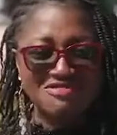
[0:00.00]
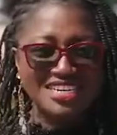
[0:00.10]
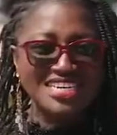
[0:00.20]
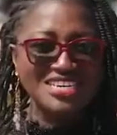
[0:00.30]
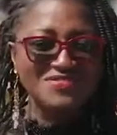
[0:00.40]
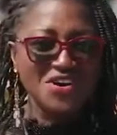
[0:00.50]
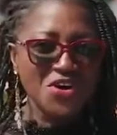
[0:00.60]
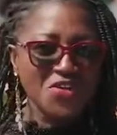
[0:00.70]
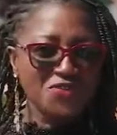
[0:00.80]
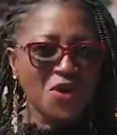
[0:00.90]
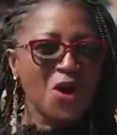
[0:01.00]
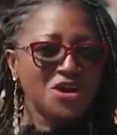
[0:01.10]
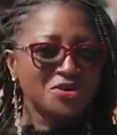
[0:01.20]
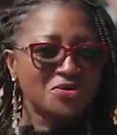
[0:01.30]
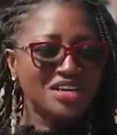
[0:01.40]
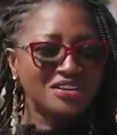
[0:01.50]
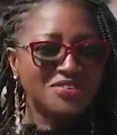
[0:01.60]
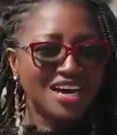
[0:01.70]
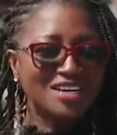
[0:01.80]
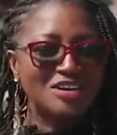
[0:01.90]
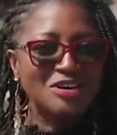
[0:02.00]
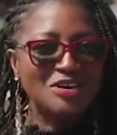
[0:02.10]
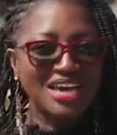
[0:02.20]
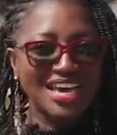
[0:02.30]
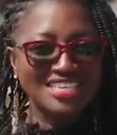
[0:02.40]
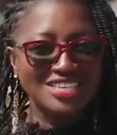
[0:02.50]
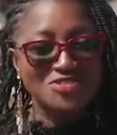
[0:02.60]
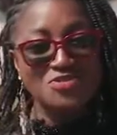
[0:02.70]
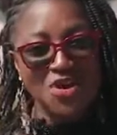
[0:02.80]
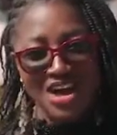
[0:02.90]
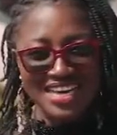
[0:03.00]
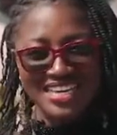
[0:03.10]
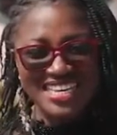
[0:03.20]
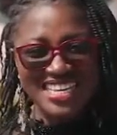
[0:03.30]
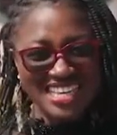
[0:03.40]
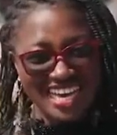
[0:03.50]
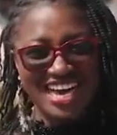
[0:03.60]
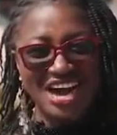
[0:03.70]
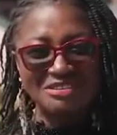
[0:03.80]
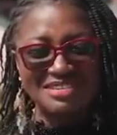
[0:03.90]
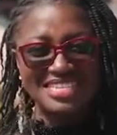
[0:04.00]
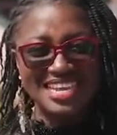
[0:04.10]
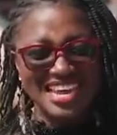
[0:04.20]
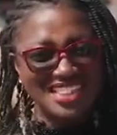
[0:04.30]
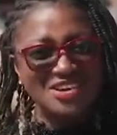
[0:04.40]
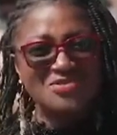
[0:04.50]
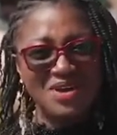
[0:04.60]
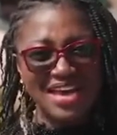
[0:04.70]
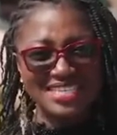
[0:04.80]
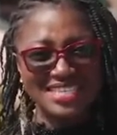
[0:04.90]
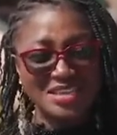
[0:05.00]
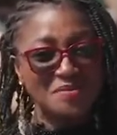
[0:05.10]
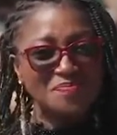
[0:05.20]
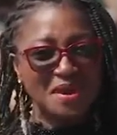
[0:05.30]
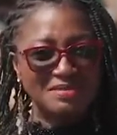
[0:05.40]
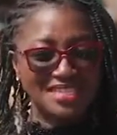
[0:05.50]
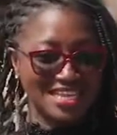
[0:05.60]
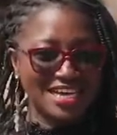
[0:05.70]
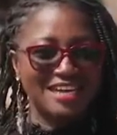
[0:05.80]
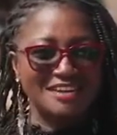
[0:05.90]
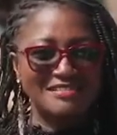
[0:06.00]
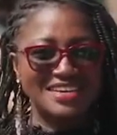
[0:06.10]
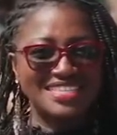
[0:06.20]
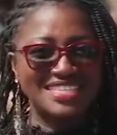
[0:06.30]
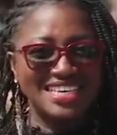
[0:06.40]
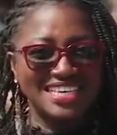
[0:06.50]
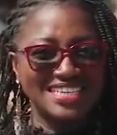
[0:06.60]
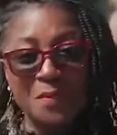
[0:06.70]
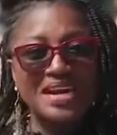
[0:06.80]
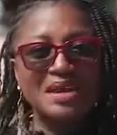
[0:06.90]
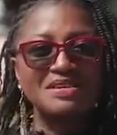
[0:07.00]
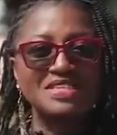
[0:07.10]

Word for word: relief for all the qualified lawyers to rock their gowns, their wigs, their bibs, and their clarets. My name is